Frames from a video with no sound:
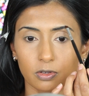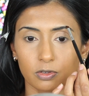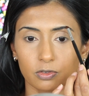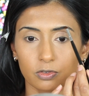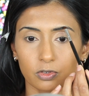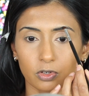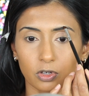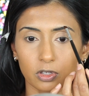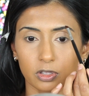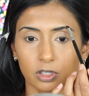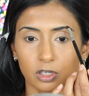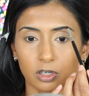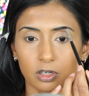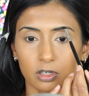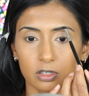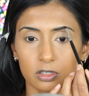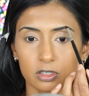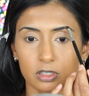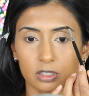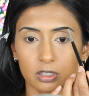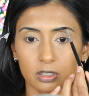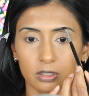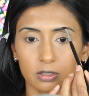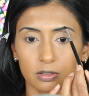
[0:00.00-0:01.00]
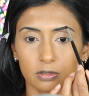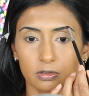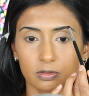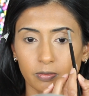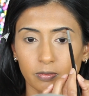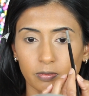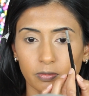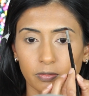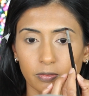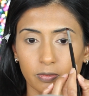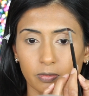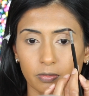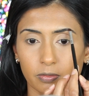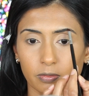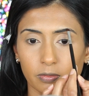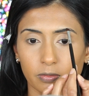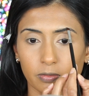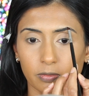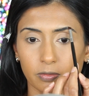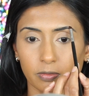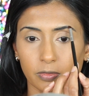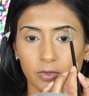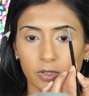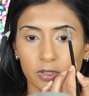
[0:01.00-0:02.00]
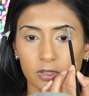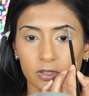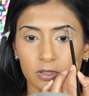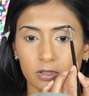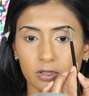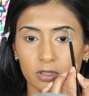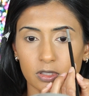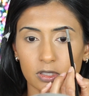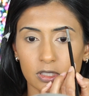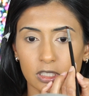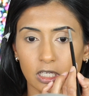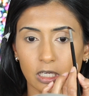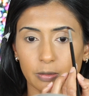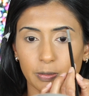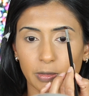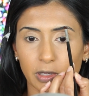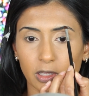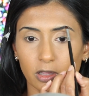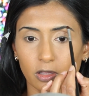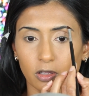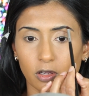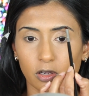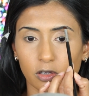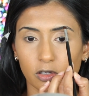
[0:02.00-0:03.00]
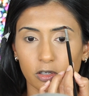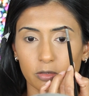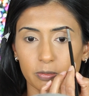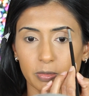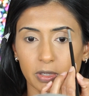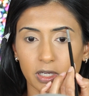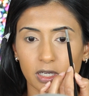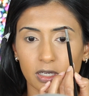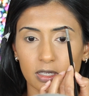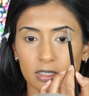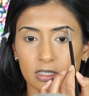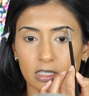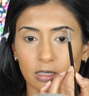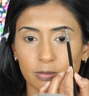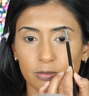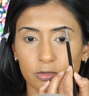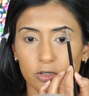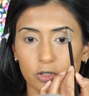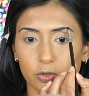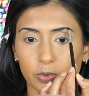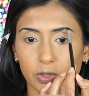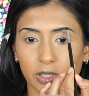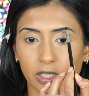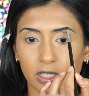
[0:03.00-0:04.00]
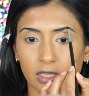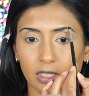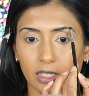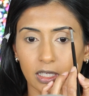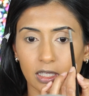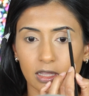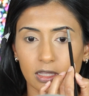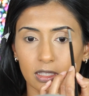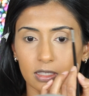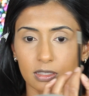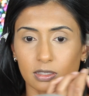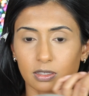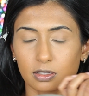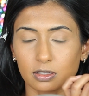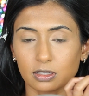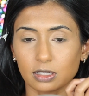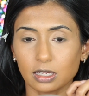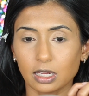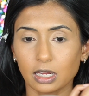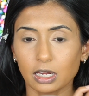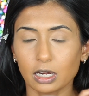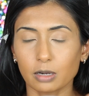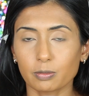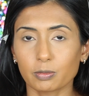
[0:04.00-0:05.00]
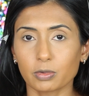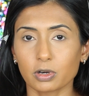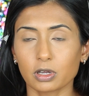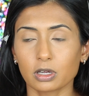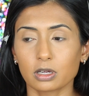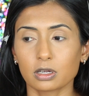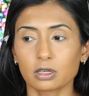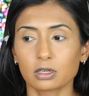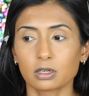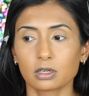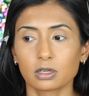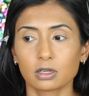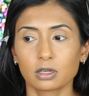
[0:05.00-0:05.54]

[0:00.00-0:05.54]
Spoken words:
draw the arch in. This is going to take me longer because I'm doing it like this on camera,